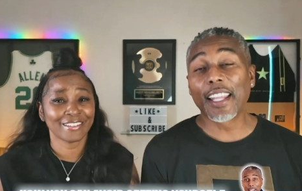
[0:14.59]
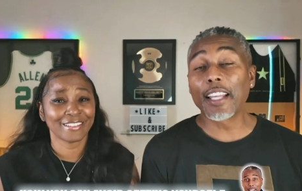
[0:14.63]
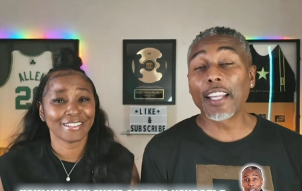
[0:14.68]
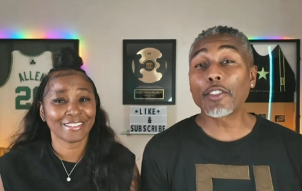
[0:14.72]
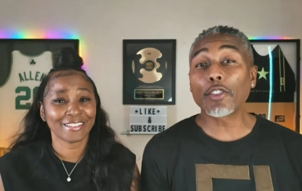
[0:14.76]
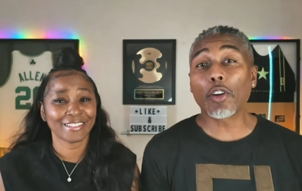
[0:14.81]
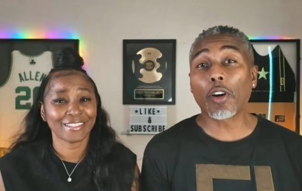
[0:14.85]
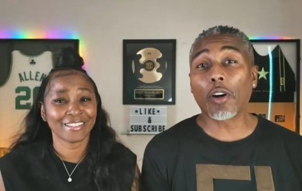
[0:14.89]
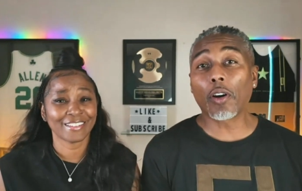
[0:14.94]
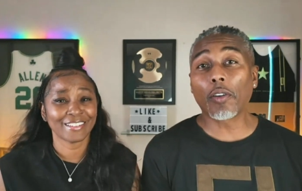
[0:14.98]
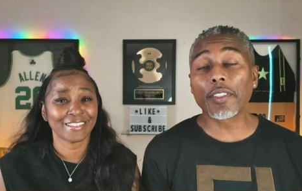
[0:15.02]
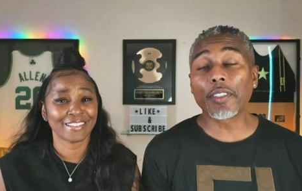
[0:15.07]

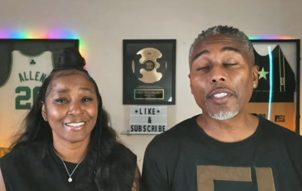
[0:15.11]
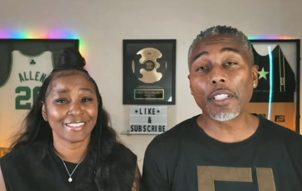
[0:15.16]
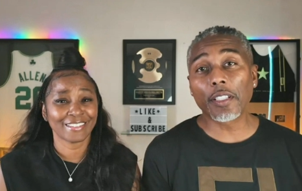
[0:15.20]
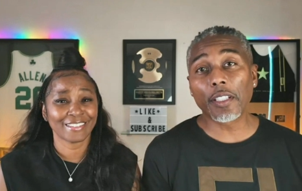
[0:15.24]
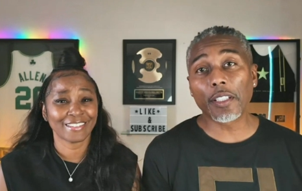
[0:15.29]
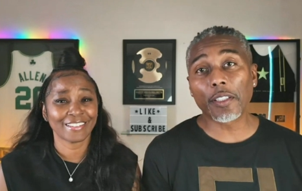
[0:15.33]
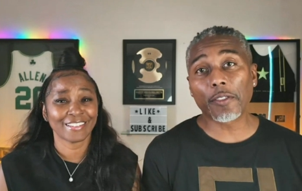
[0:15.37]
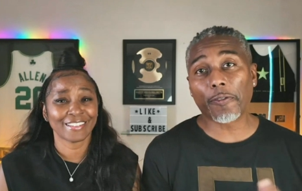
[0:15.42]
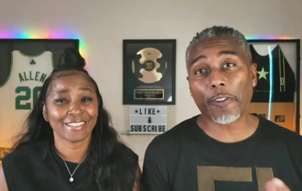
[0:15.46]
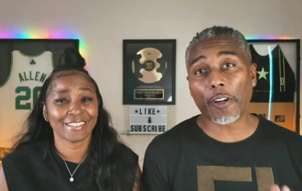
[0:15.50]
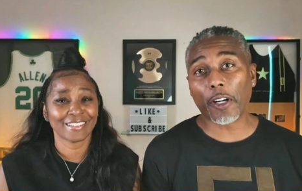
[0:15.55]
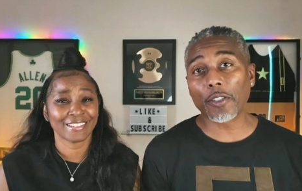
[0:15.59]
Speaker 1: Let's go over to
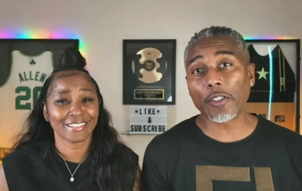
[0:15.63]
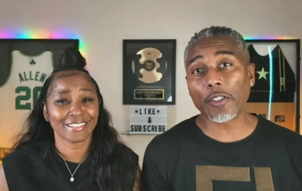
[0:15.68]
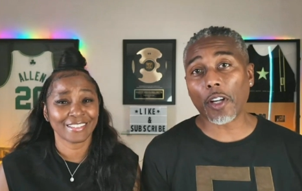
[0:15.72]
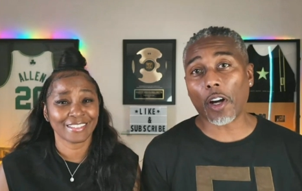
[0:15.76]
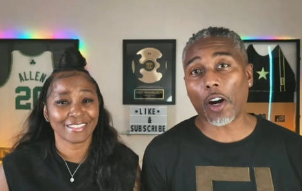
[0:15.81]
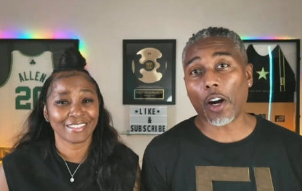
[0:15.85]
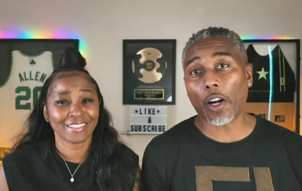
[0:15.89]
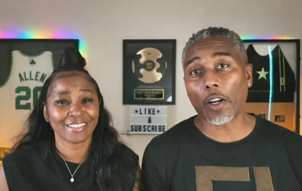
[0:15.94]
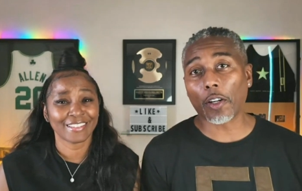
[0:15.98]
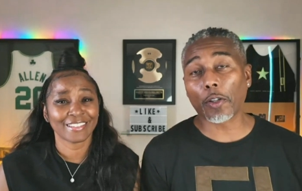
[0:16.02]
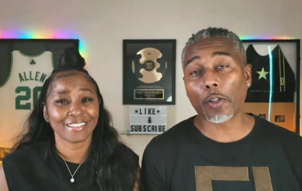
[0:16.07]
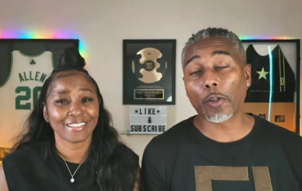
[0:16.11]
this first
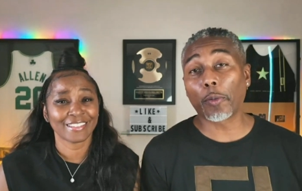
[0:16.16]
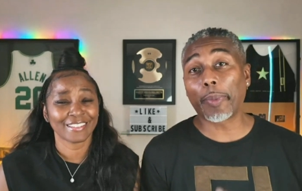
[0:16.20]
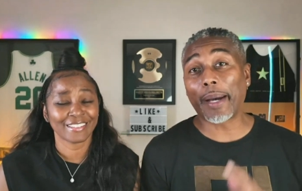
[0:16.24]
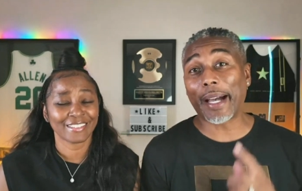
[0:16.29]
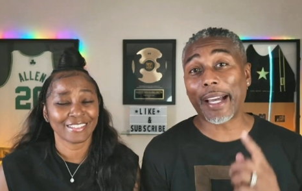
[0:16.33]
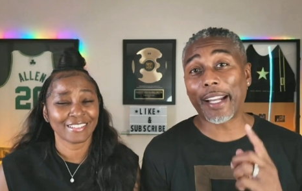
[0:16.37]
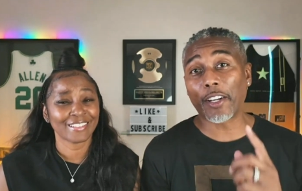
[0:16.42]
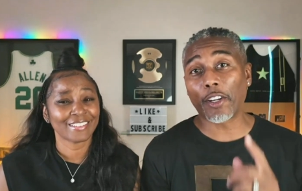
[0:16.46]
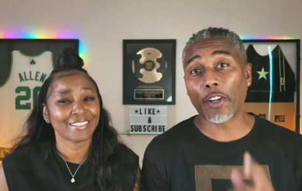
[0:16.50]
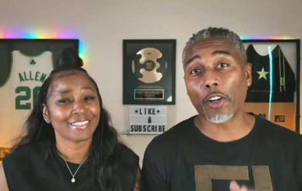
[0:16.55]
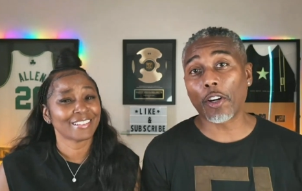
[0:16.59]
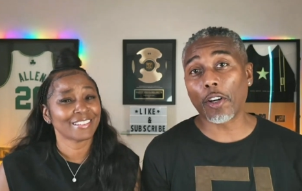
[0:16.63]
article
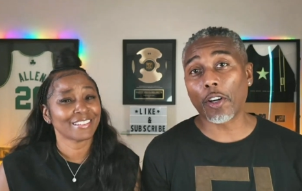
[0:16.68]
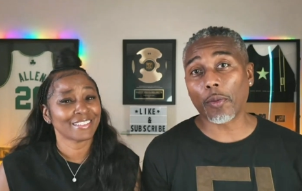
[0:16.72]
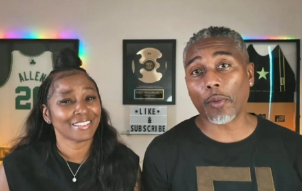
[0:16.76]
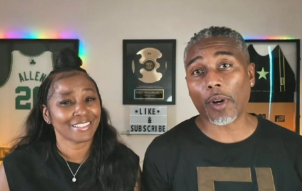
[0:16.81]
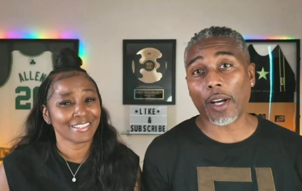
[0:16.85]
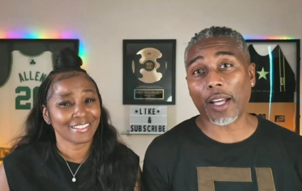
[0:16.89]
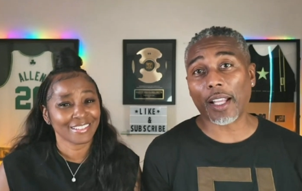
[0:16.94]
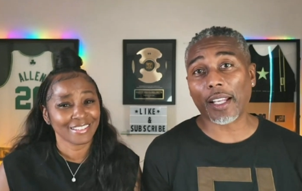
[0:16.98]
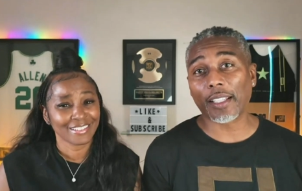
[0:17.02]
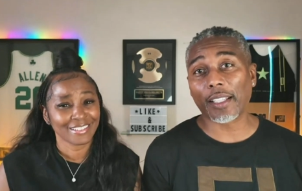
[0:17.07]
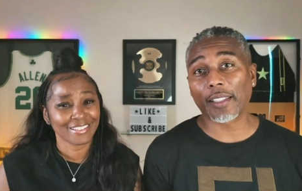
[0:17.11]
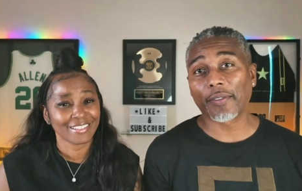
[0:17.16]
by Nerd
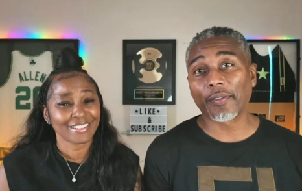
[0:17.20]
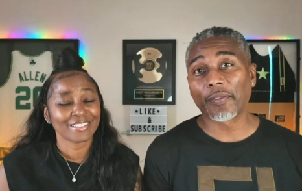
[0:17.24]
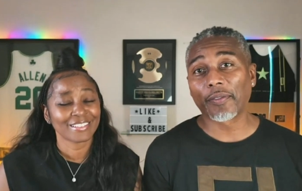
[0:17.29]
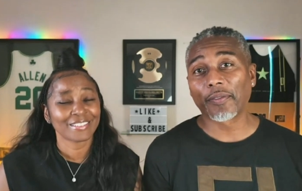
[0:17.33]
Wallet.